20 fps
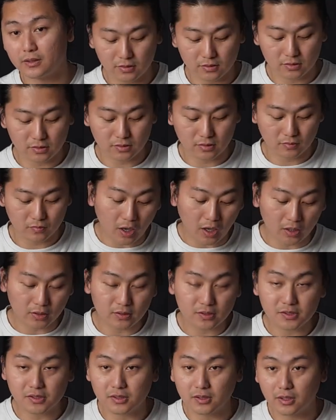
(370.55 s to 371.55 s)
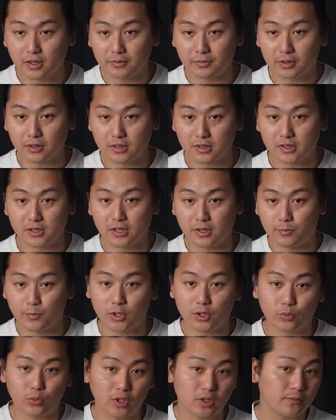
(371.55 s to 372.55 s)
because the hardness level is in
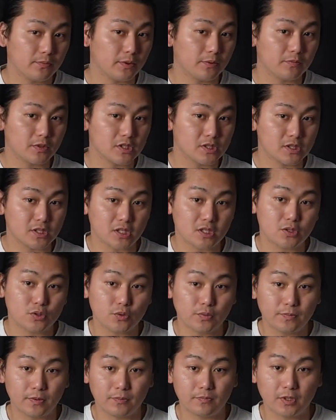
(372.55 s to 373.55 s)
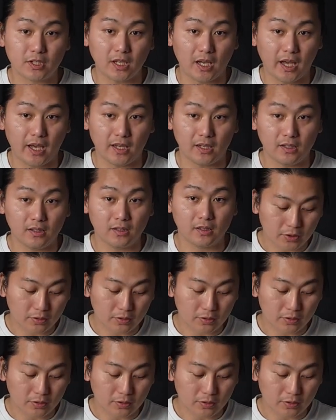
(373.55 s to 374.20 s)
between 56 to 58,